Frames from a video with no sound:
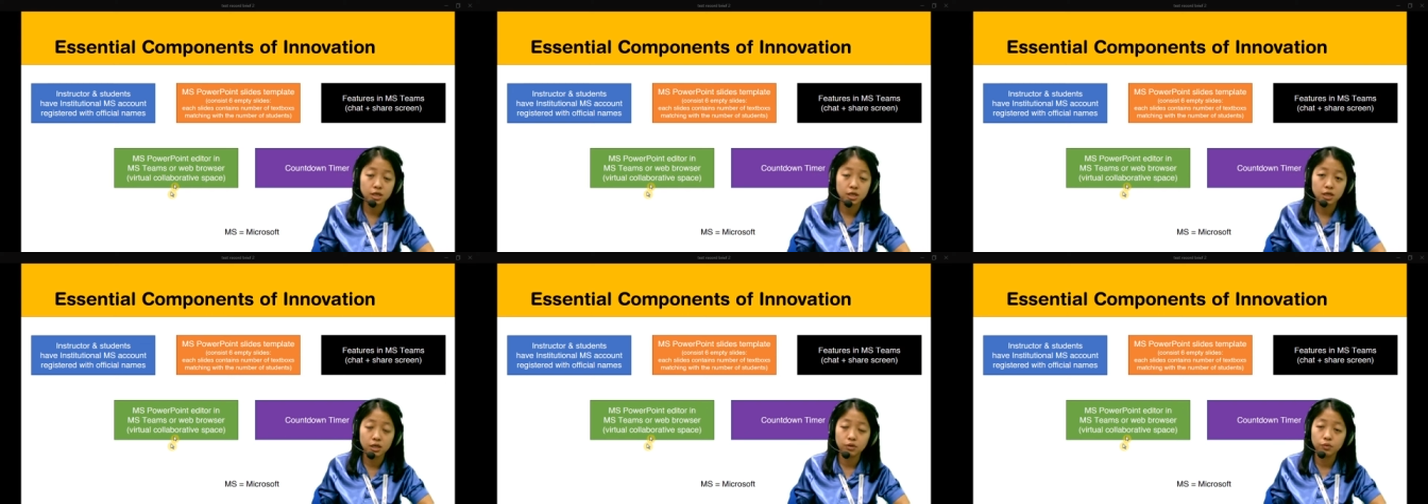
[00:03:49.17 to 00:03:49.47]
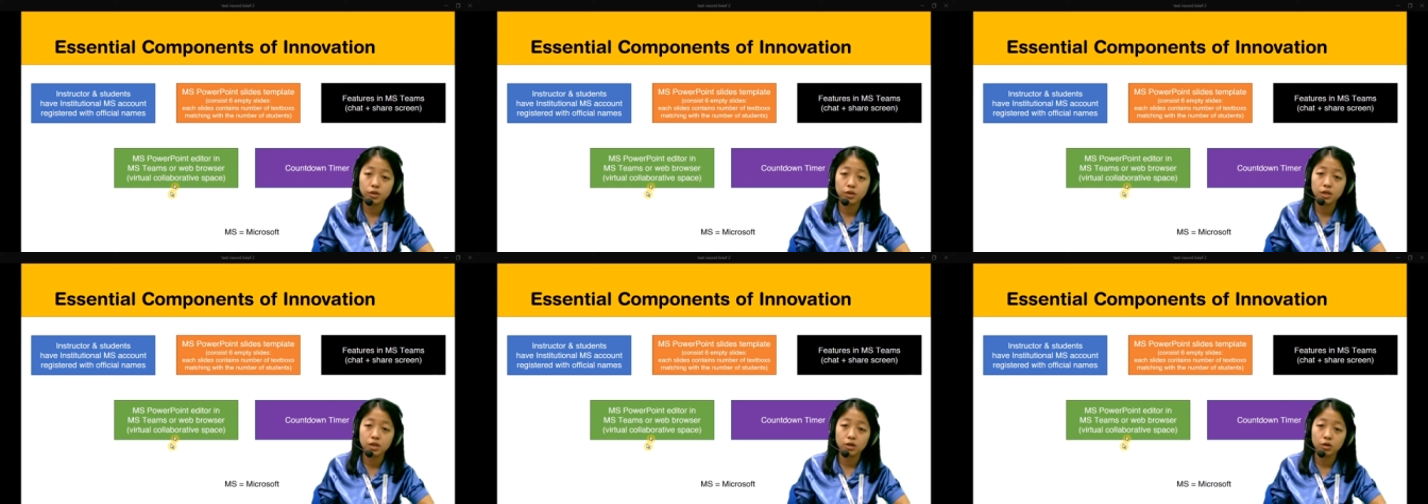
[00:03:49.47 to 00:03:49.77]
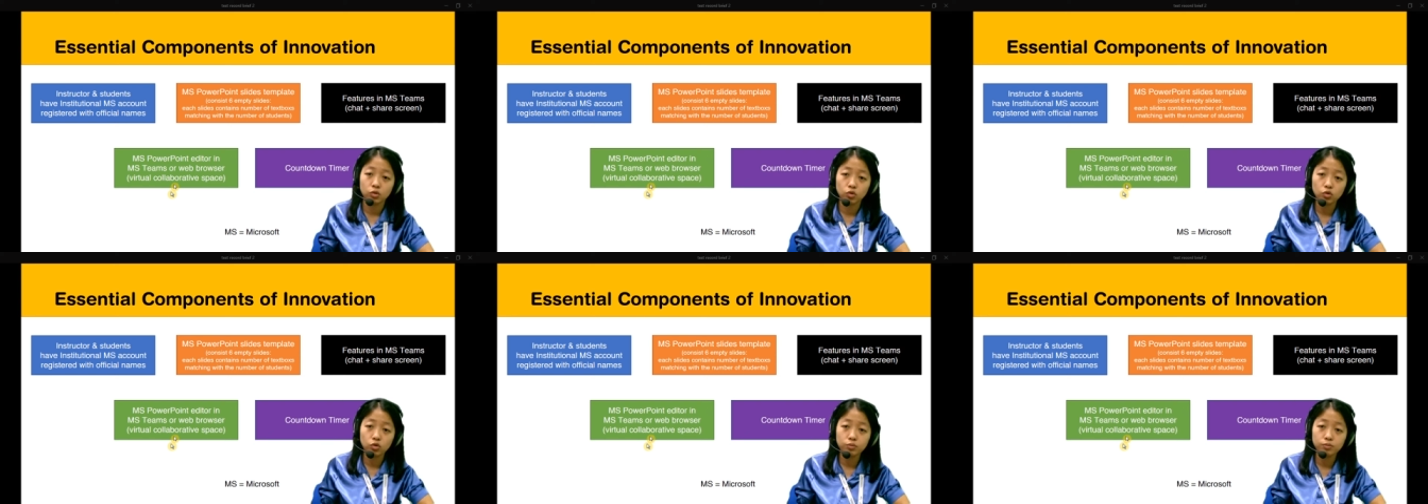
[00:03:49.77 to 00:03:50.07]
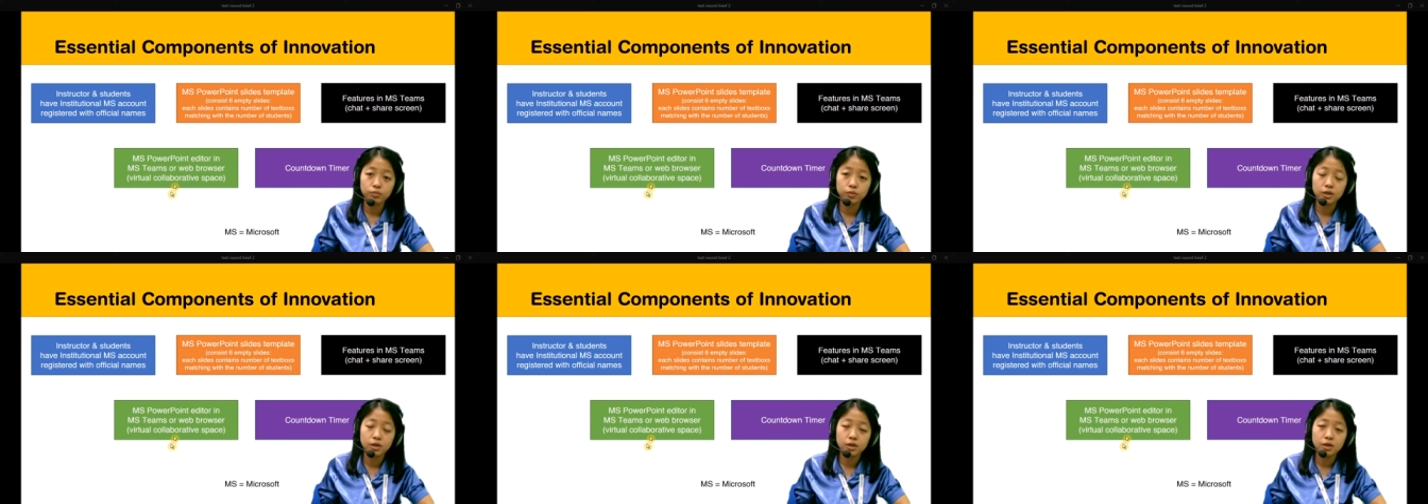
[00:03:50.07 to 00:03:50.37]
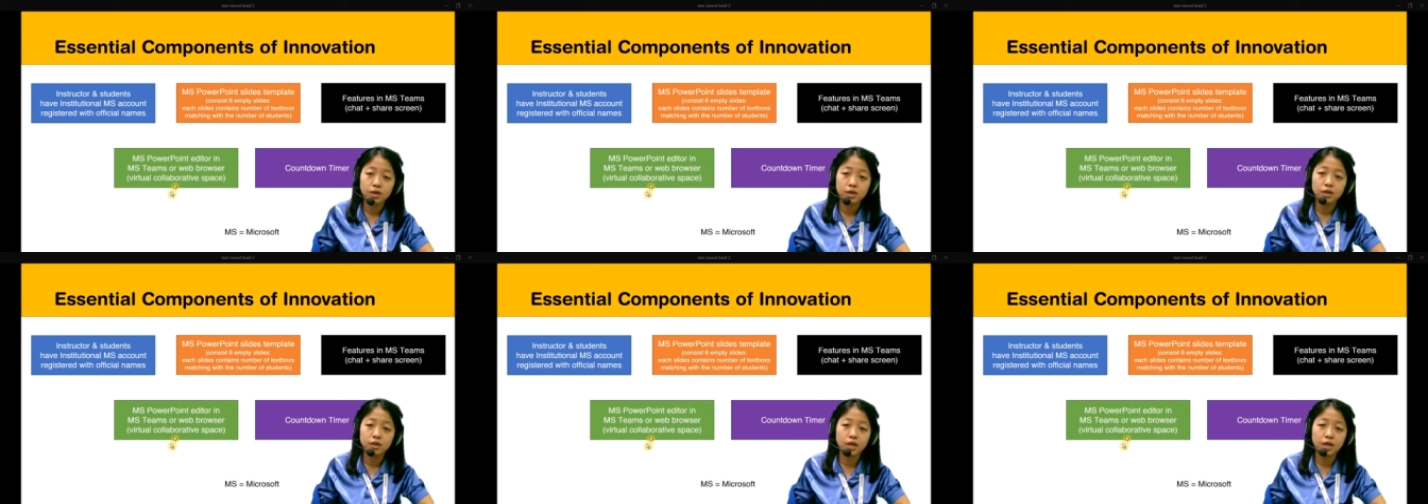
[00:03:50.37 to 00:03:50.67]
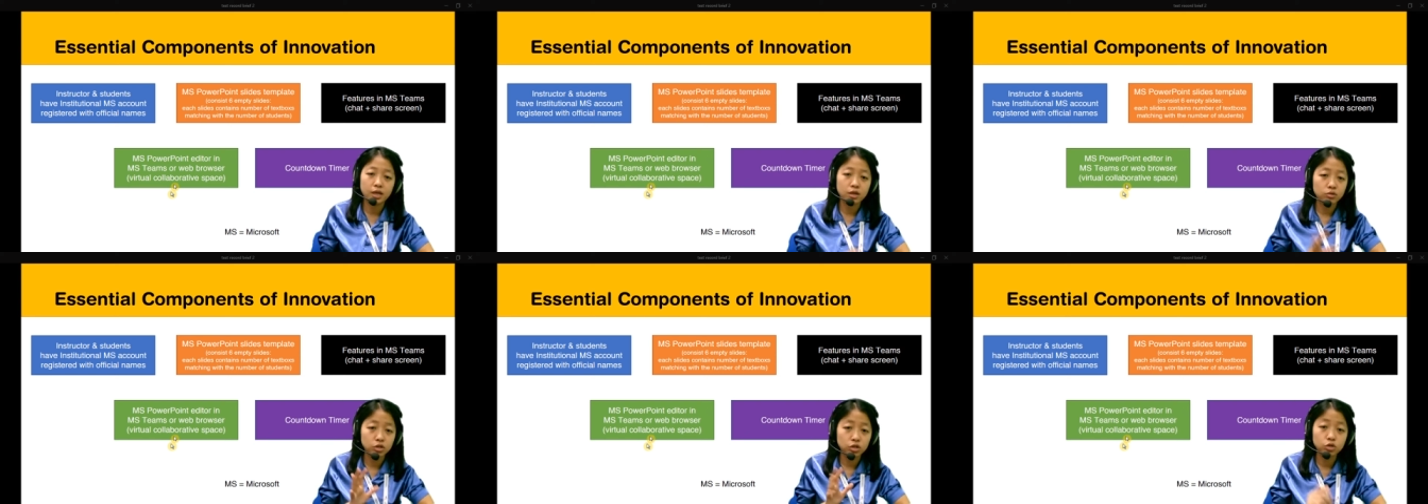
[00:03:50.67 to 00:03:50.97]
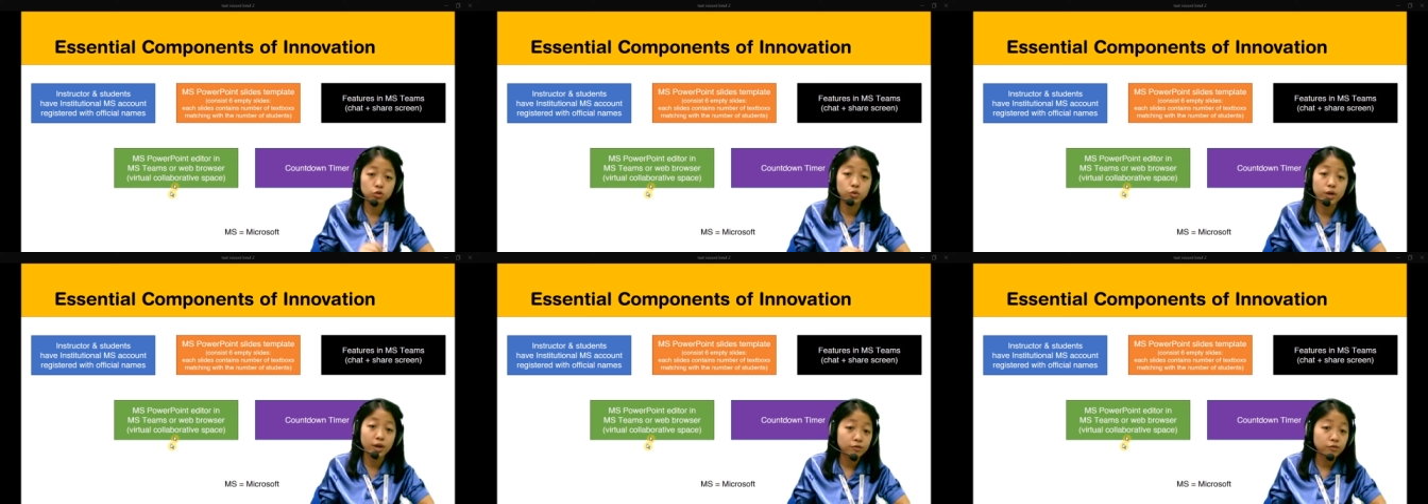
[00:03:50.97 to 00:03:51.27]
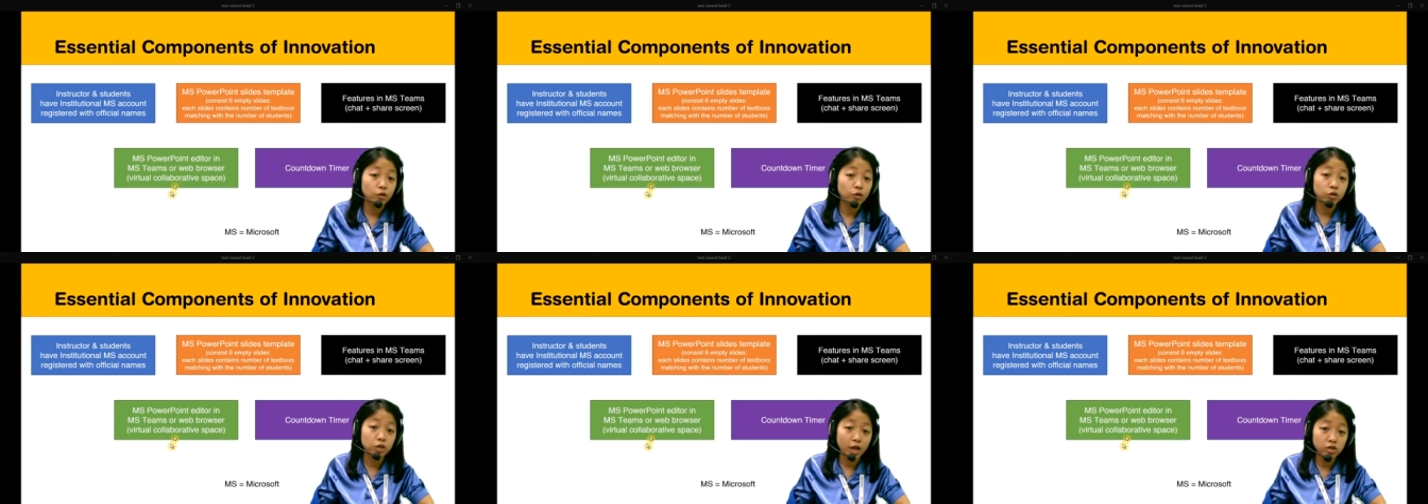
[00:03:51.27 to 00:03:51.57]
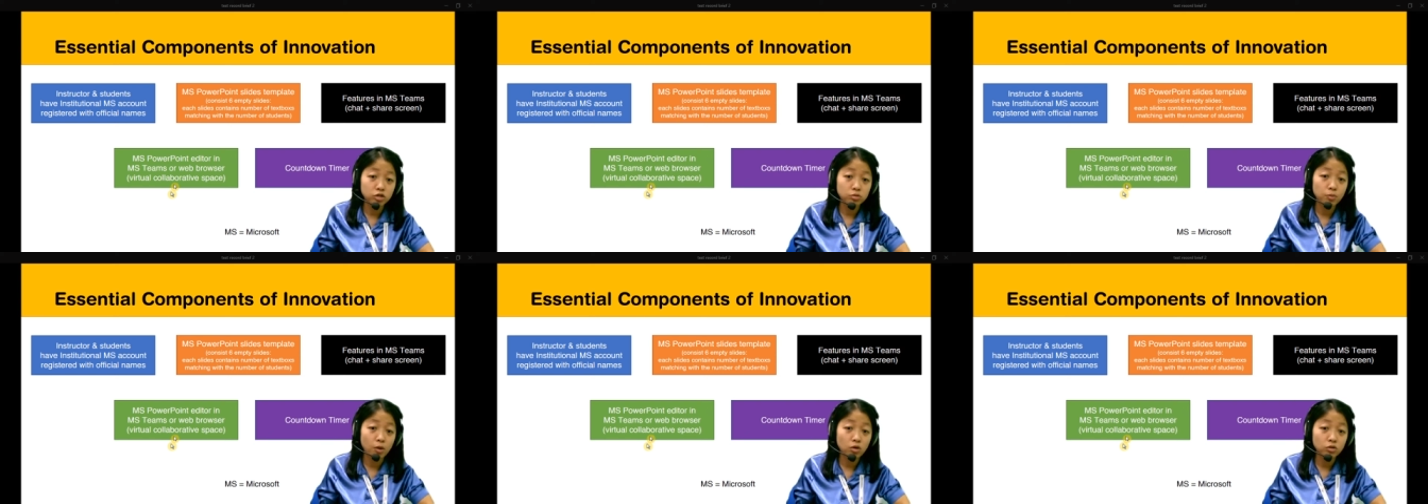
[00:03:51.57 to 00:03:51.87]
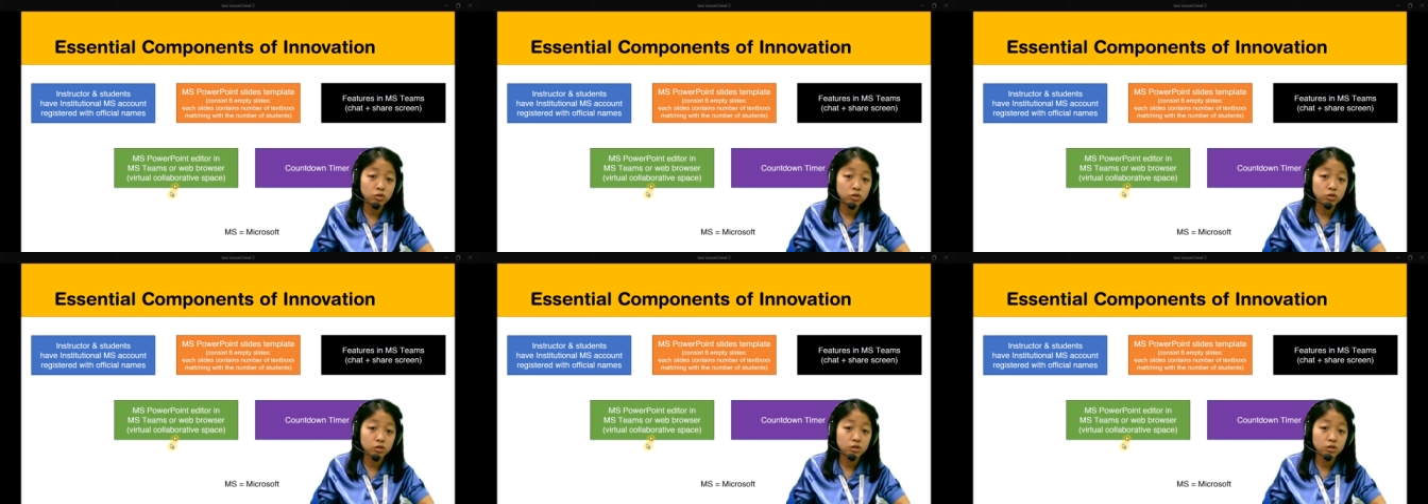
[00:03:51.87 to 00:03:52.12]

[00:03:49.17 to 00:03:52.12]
within a group, then you just create 4 text box.